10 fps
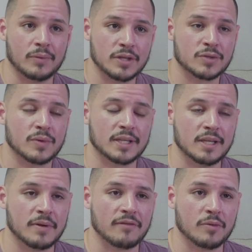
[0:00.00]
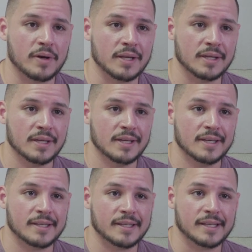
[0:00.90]
and we just want to keep everybody
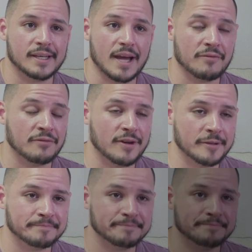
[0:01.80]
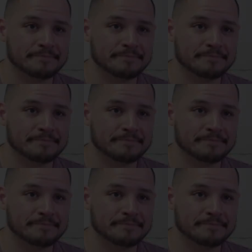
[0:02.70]
having fun.